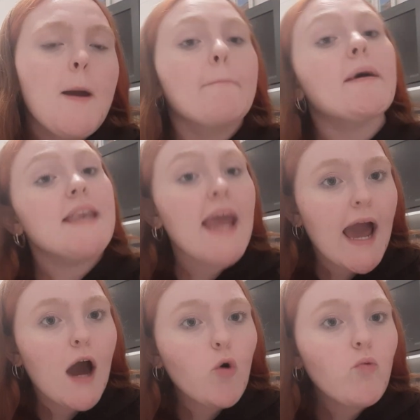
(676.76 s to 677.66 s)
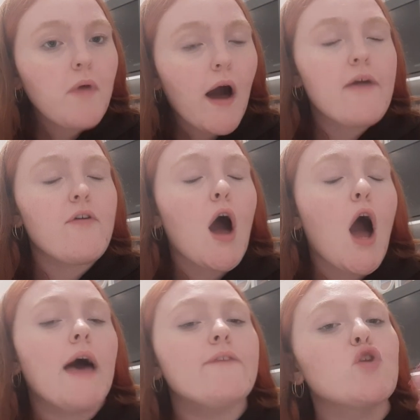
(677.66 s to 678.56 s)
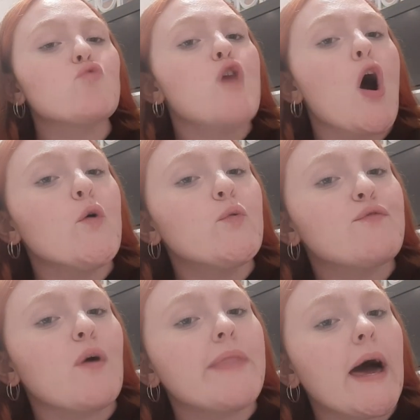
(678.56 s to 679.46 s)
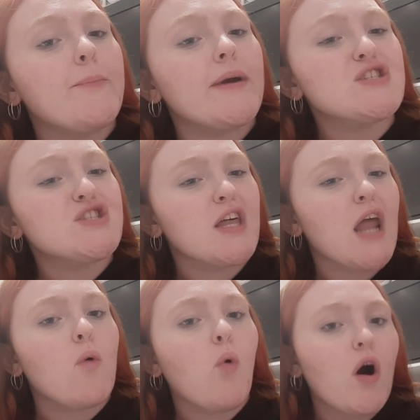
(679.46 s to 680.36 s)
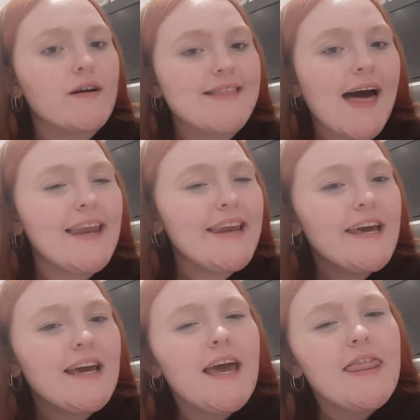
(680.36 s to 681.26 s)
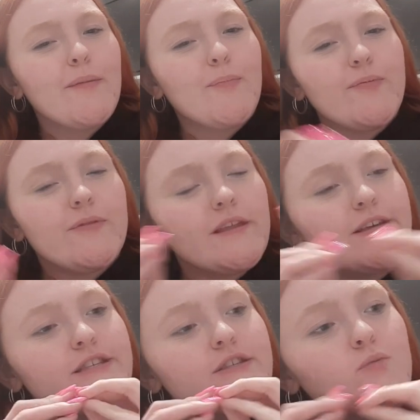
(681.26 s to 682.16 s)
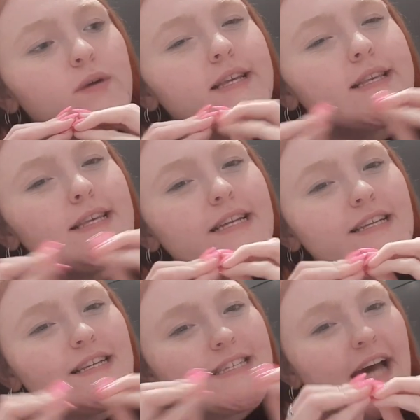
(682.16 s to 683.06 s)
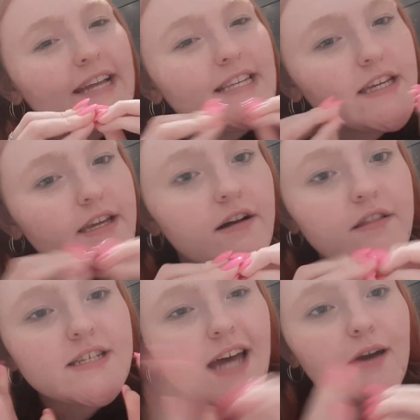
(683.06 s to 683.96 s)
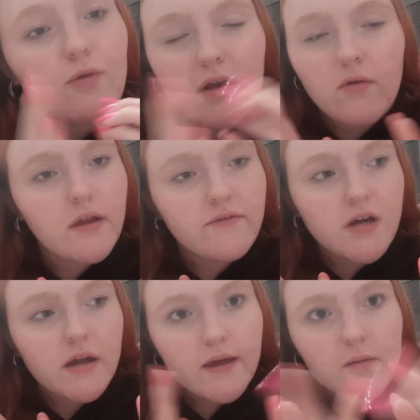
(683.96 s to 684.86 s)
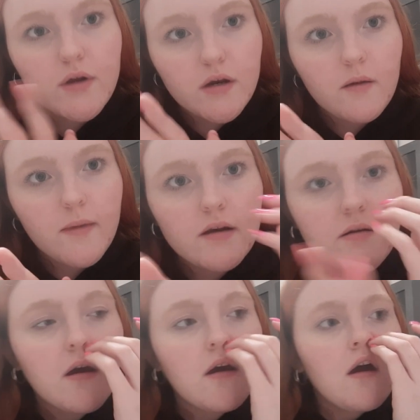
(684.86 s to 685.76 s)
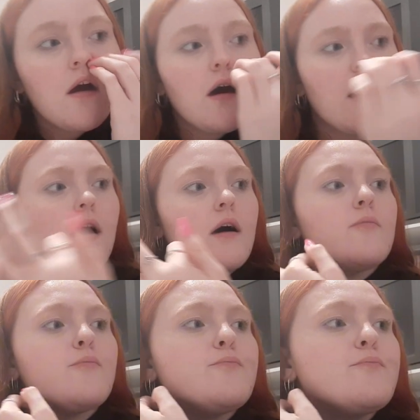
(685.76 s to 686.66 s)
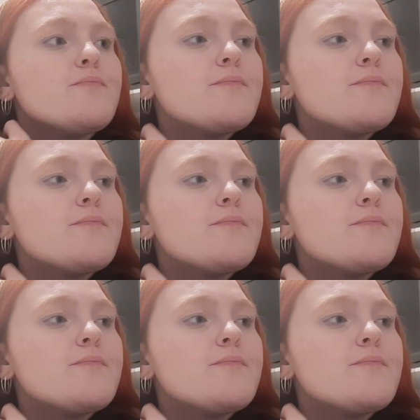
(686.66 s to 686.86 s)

but now I have I have grown from that bitch that I was, that the sweet little tiny girl that I was. I was never tiny, but you know what I mean. Um